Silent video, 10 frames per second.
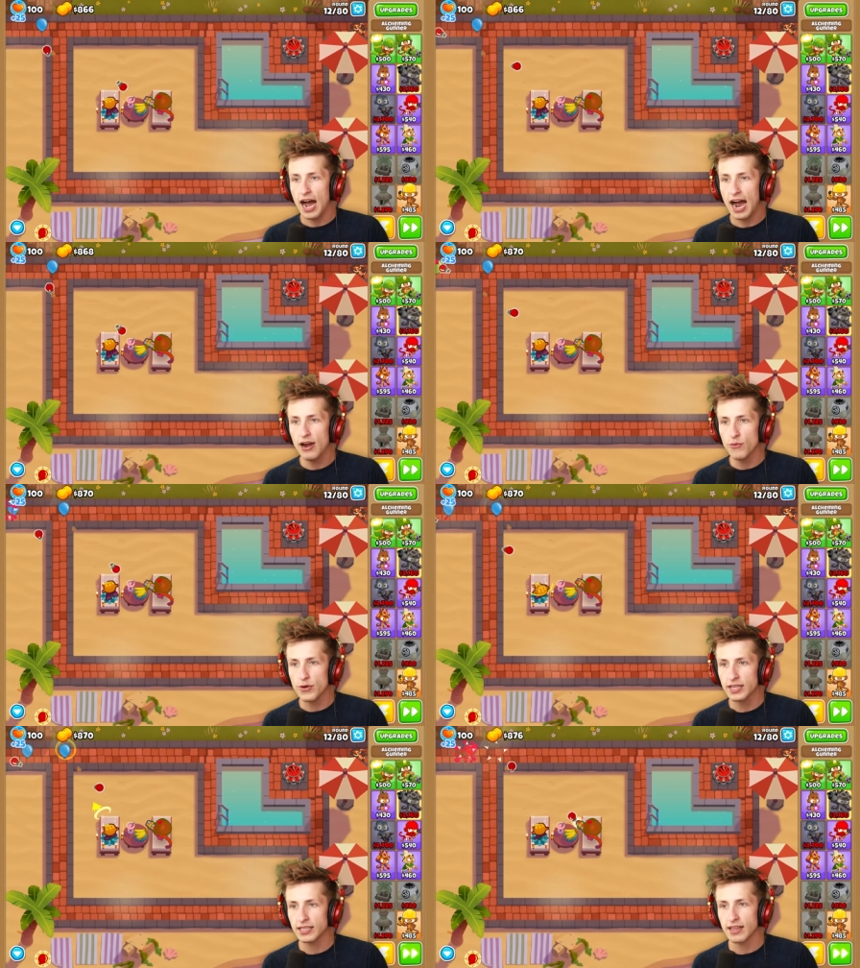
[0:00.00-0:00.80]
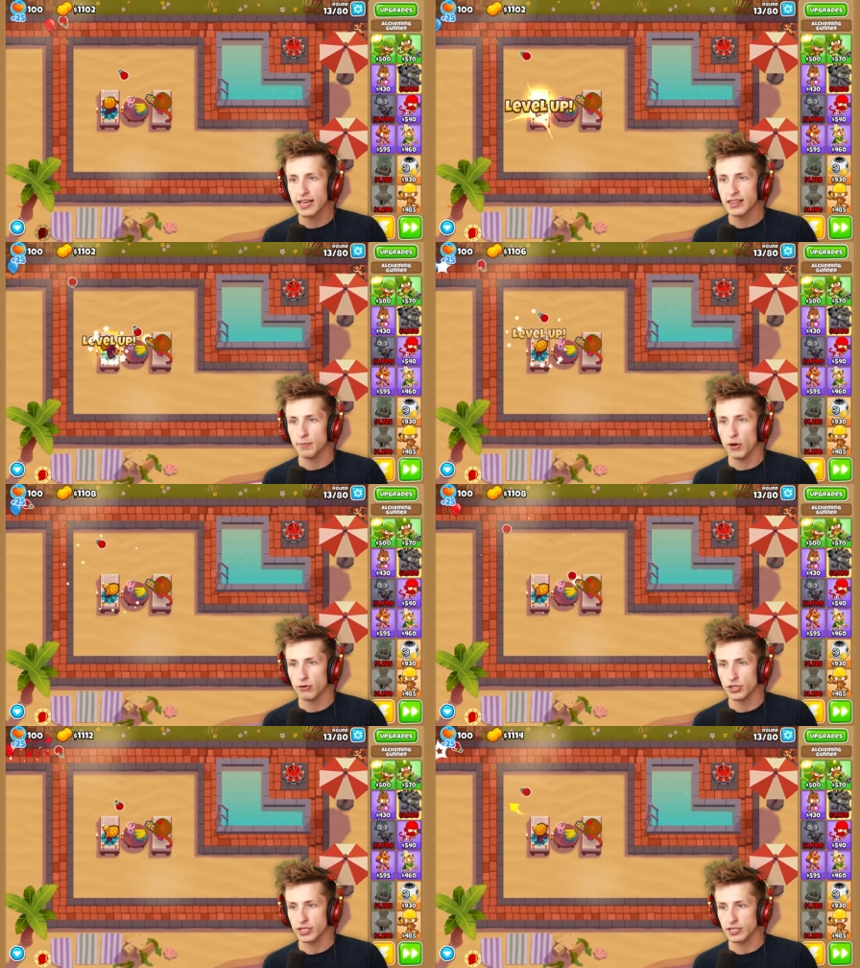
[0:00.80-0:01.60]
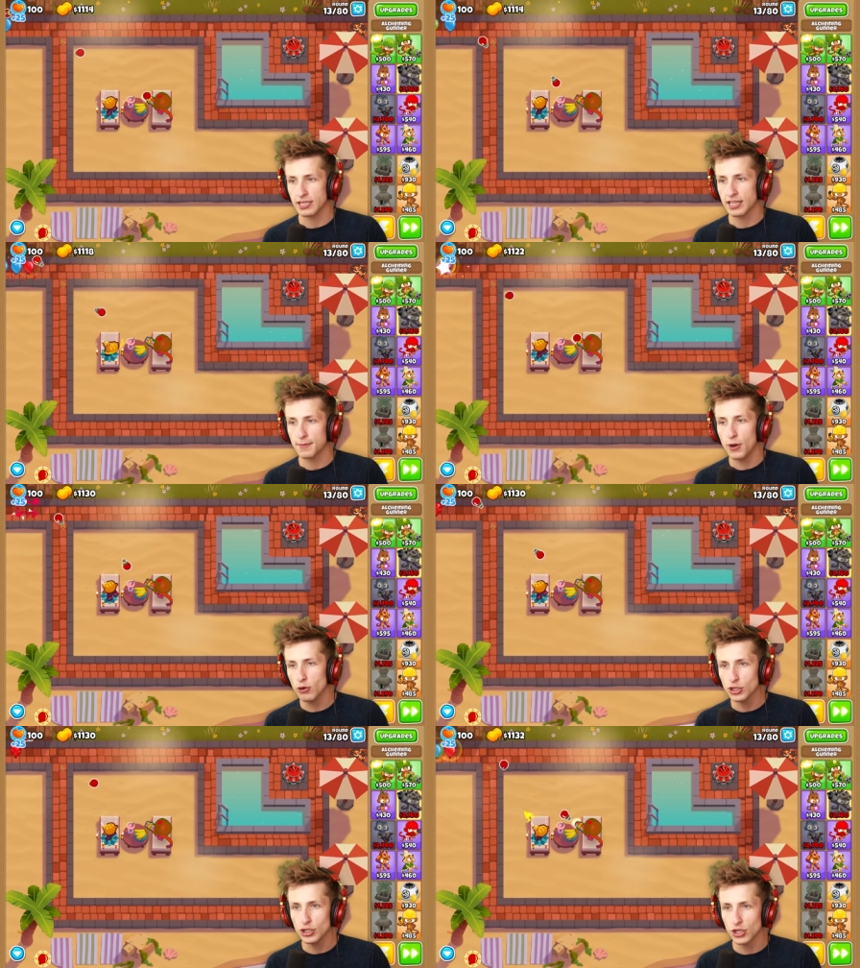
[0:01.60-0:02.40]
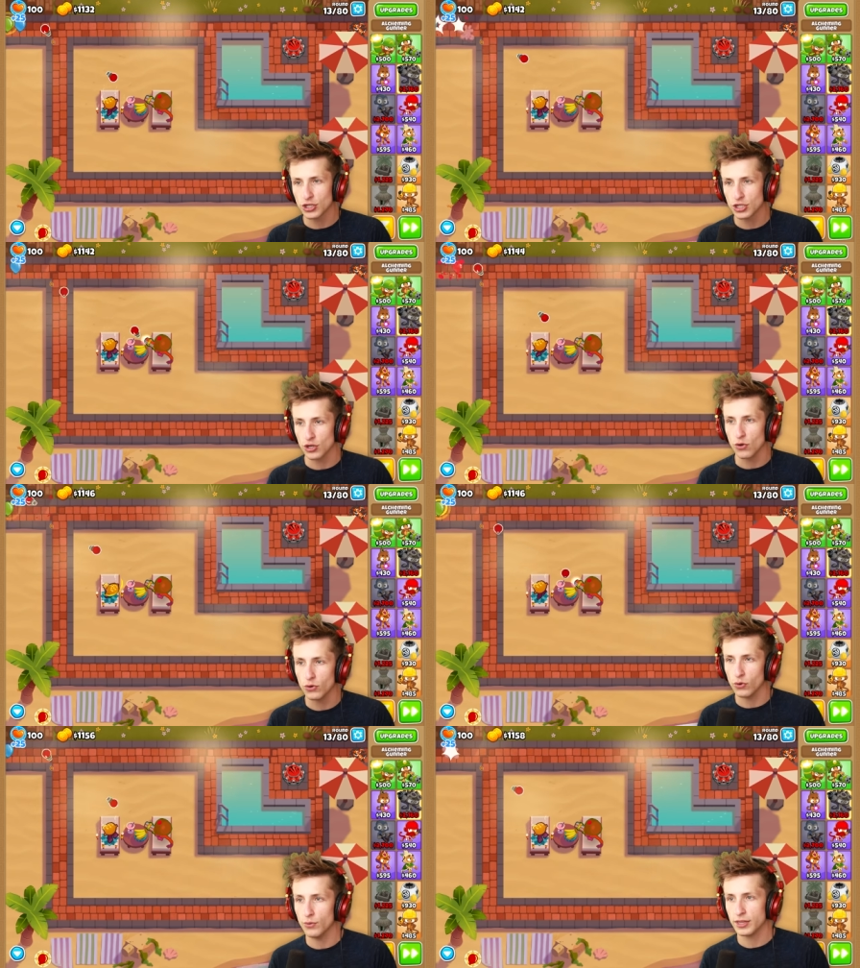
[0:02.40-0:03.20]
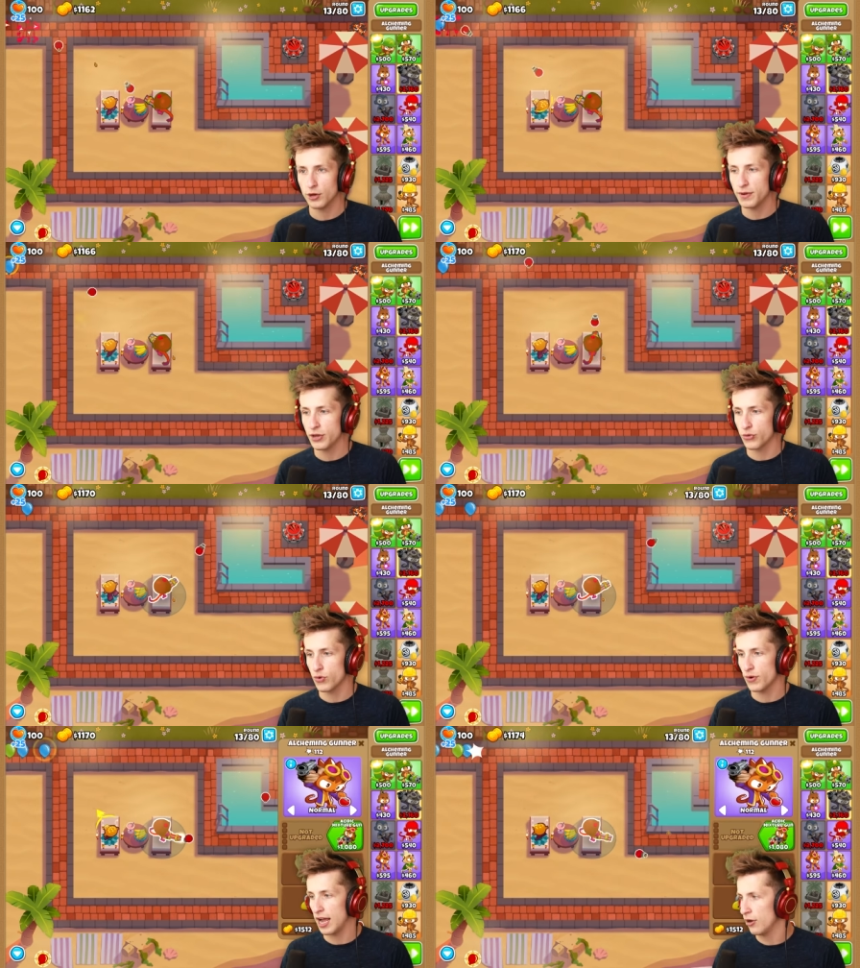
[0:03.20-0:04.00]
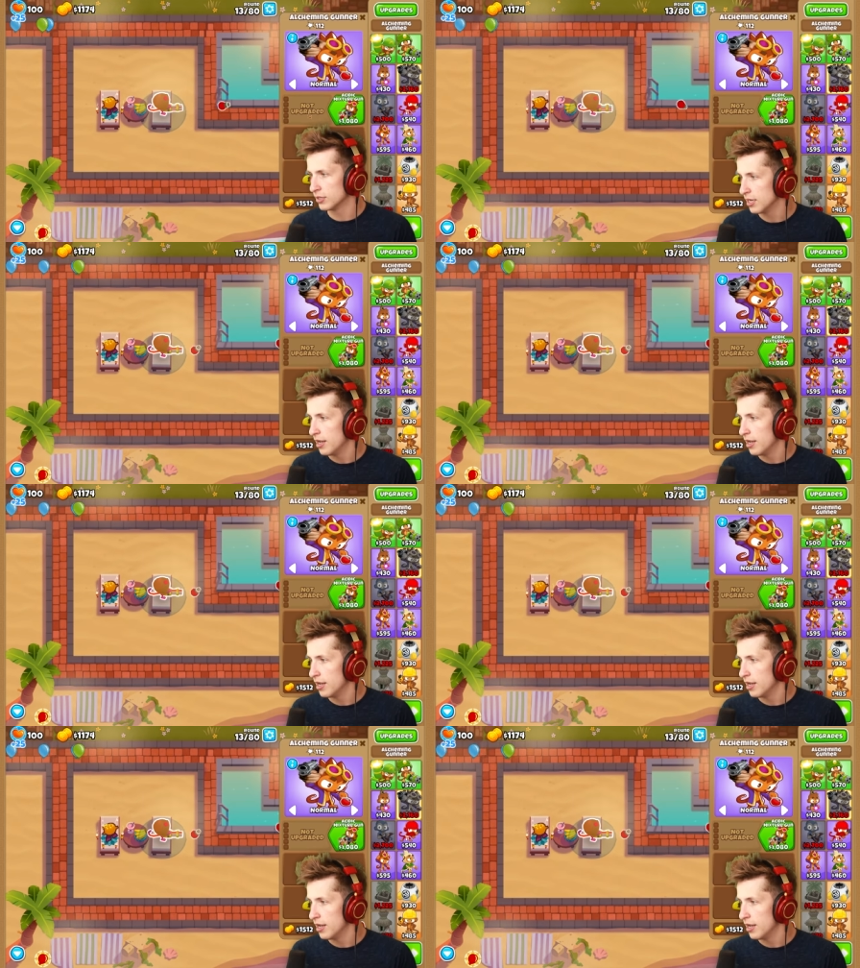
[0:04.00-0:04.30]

I really like the potions. Like the potions look so cool when they're being thrown out.